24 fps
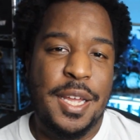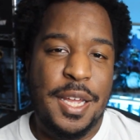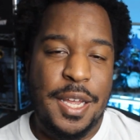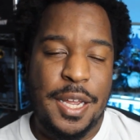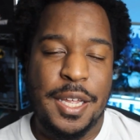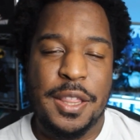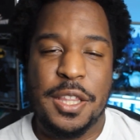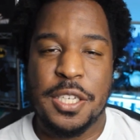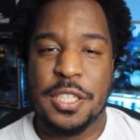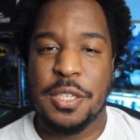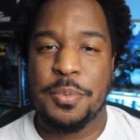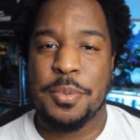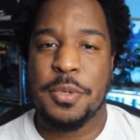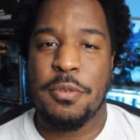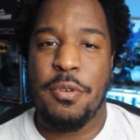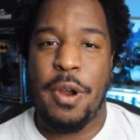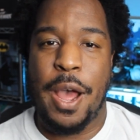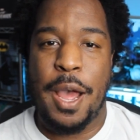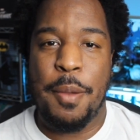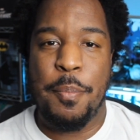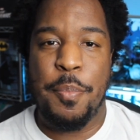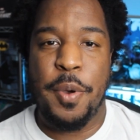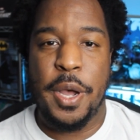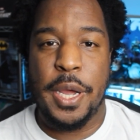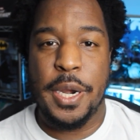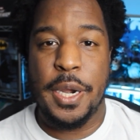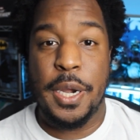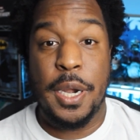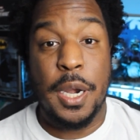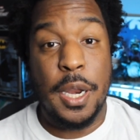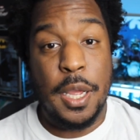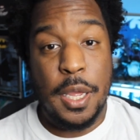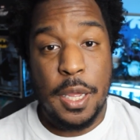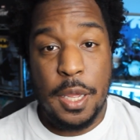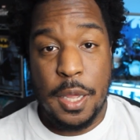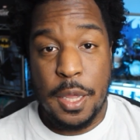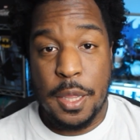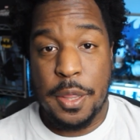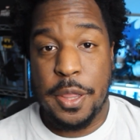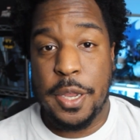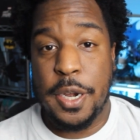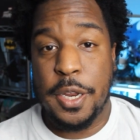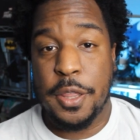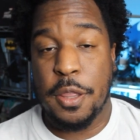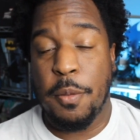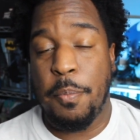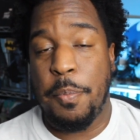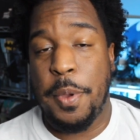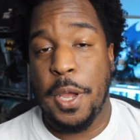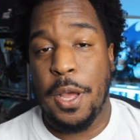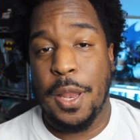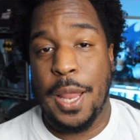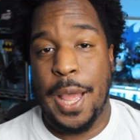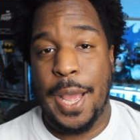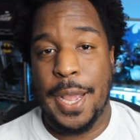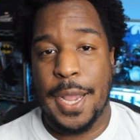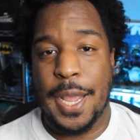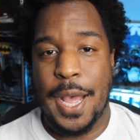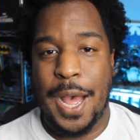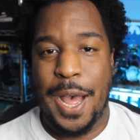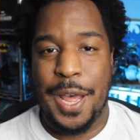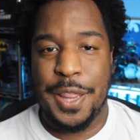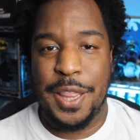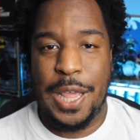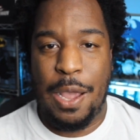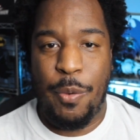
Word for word: hit the subscribe button, then hit the bell icon.